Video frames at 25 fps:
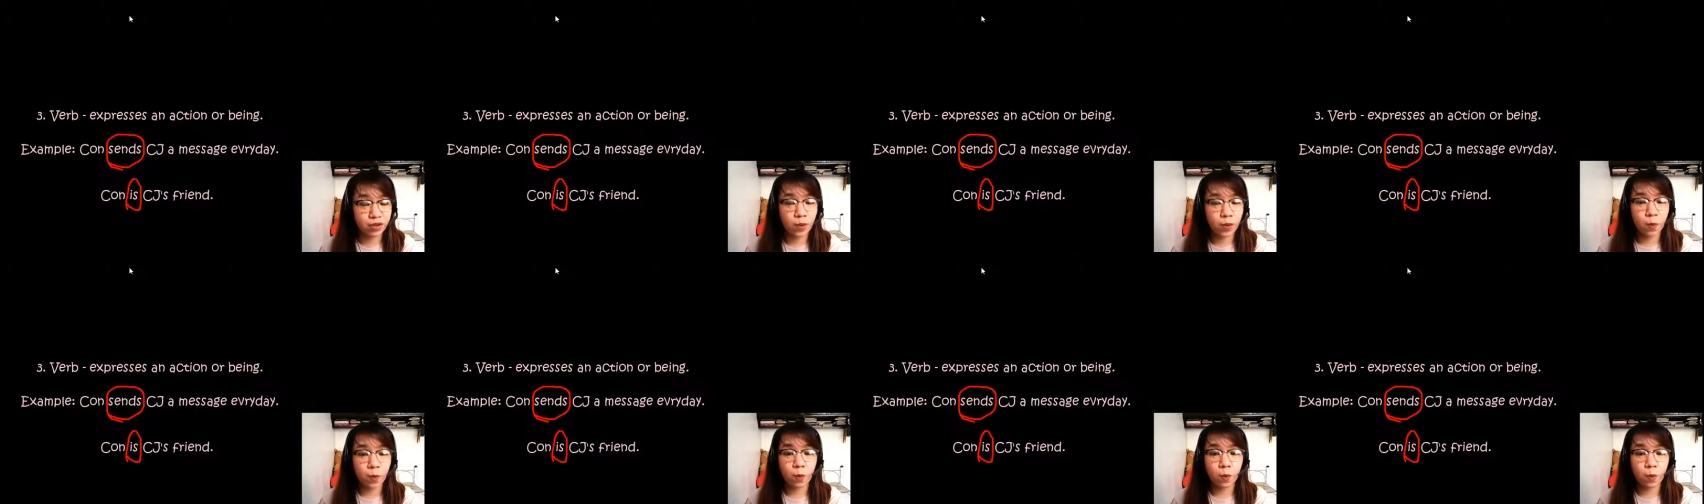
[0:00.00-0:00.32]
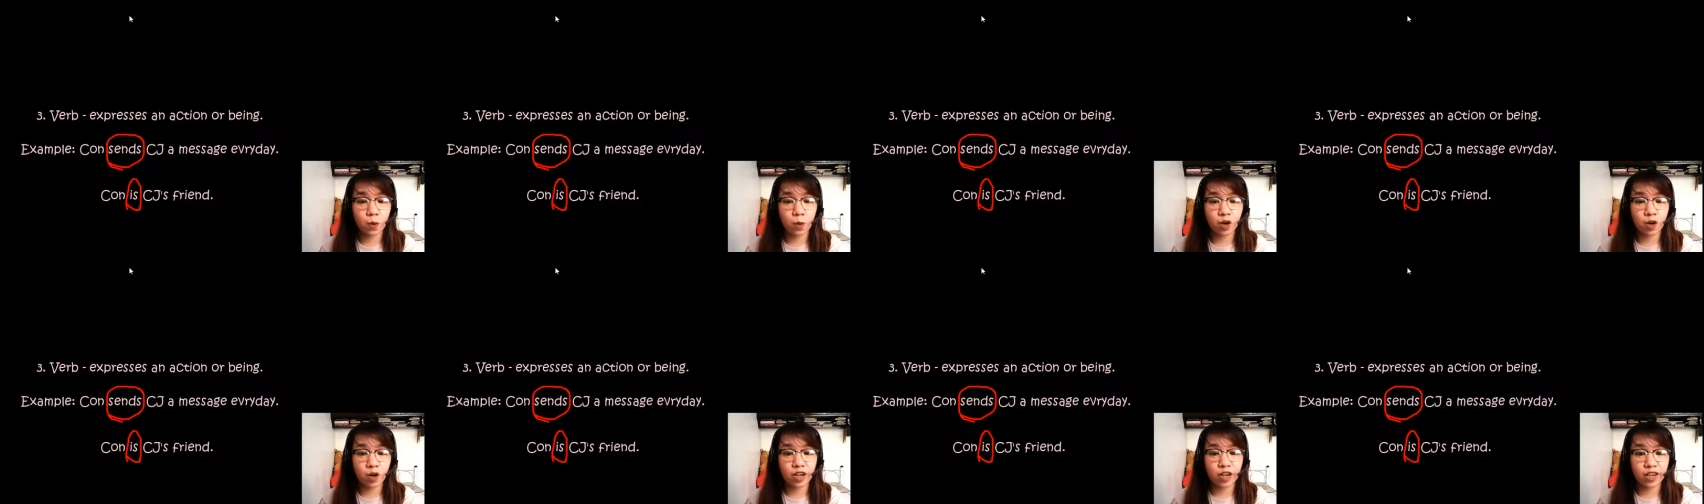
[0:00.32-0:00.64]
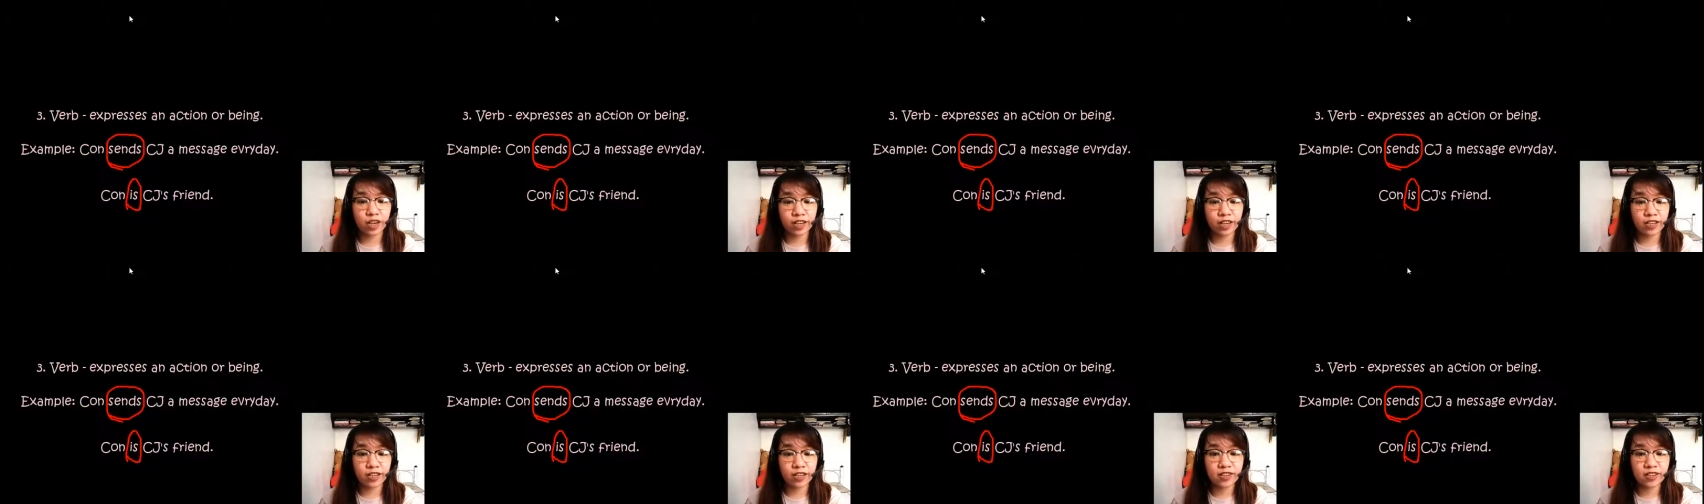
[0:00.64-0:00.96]
Why
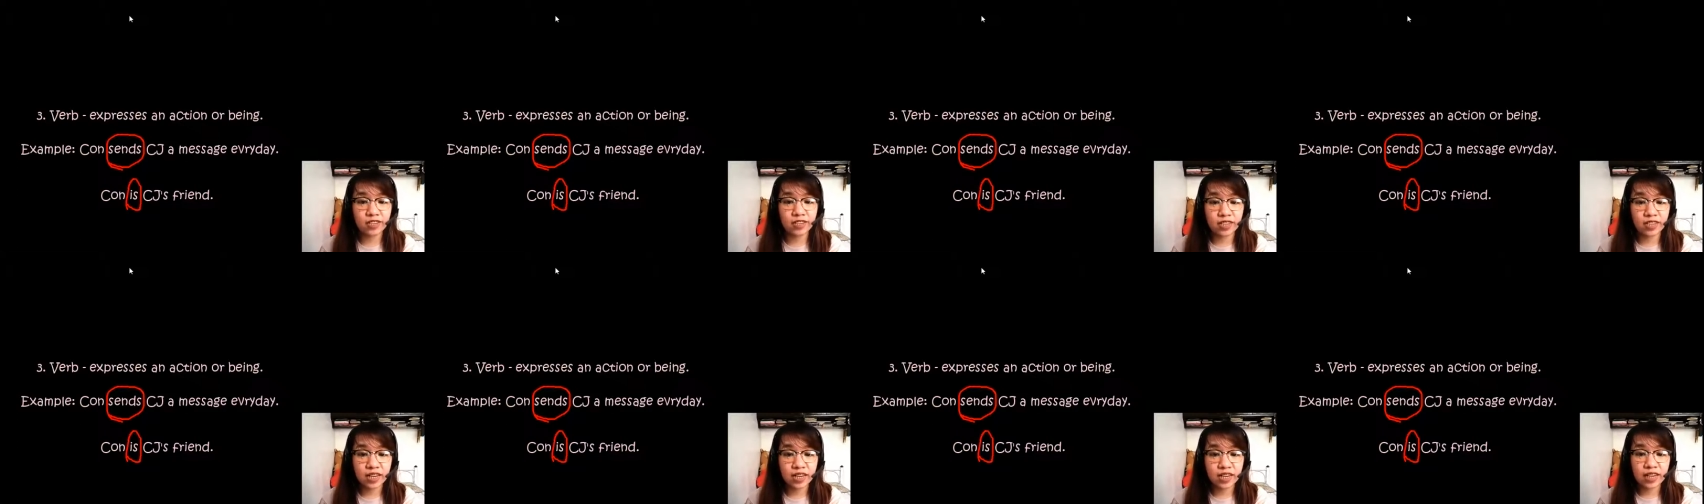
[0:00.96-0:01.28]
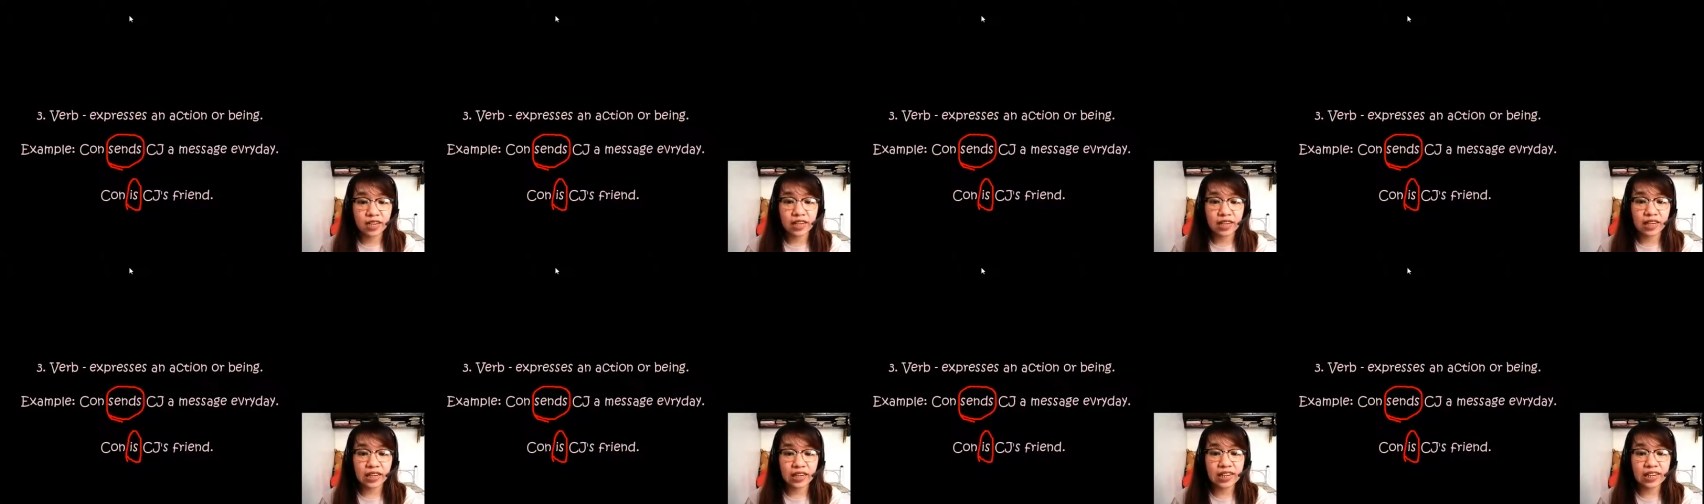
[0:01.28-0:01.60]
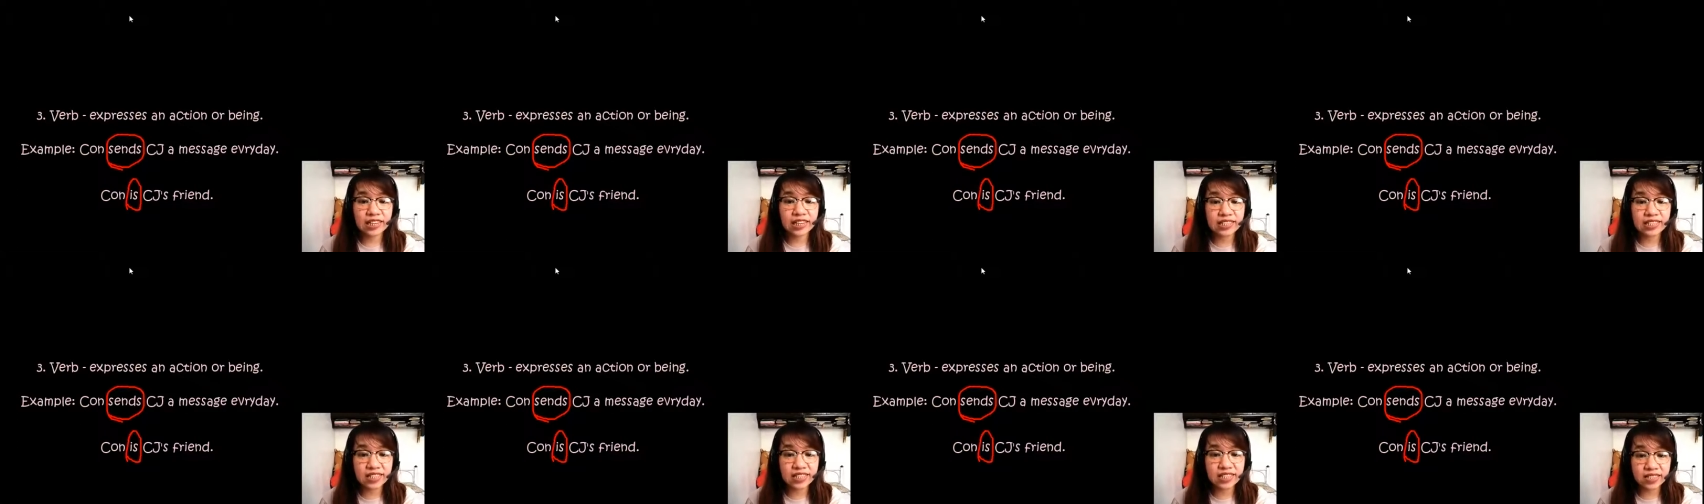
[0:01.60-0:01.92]
is?
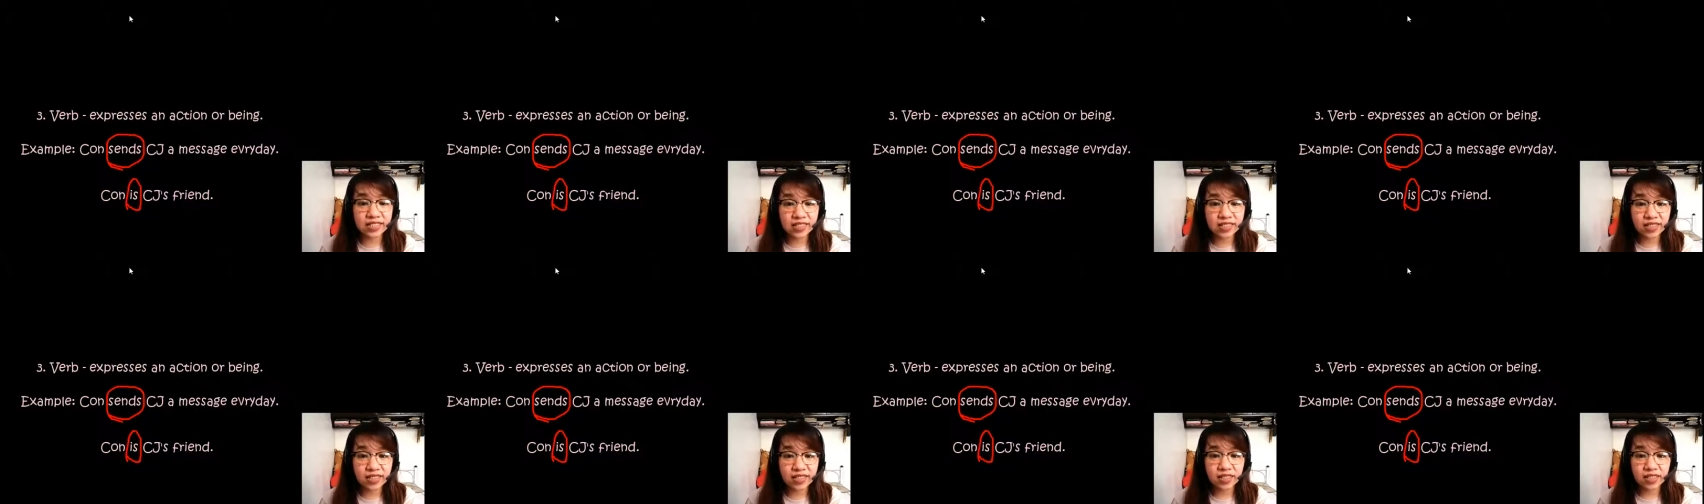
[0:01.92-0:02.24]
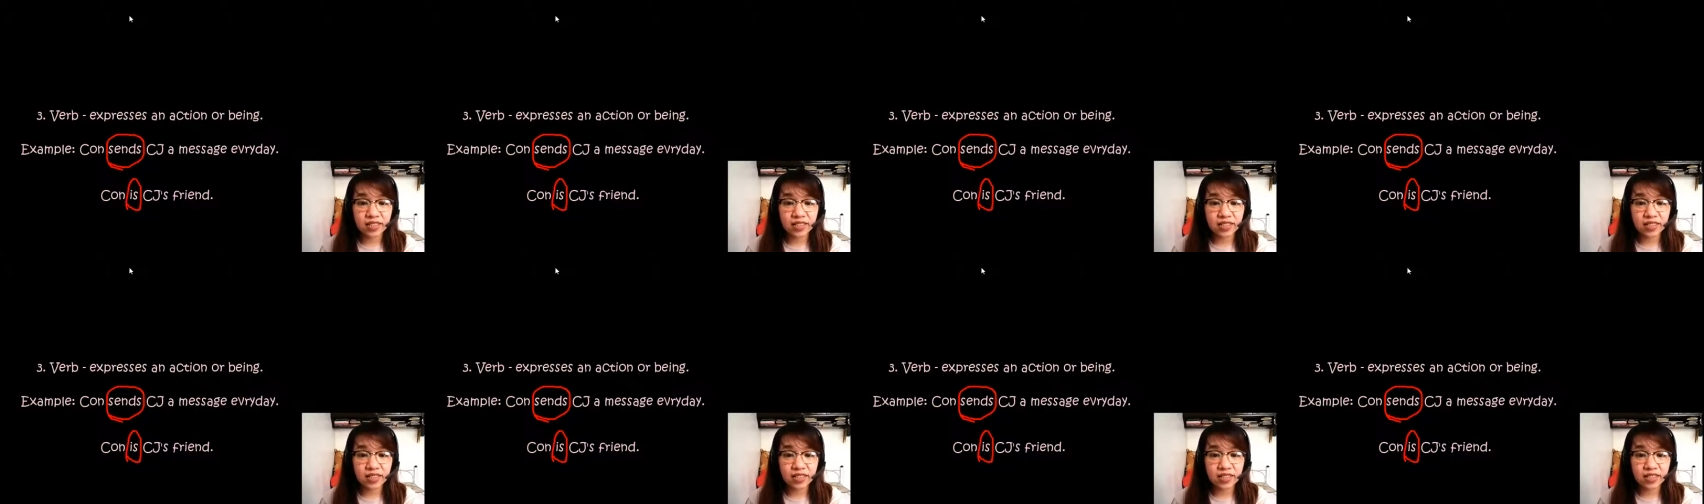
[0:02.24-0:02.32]
Is,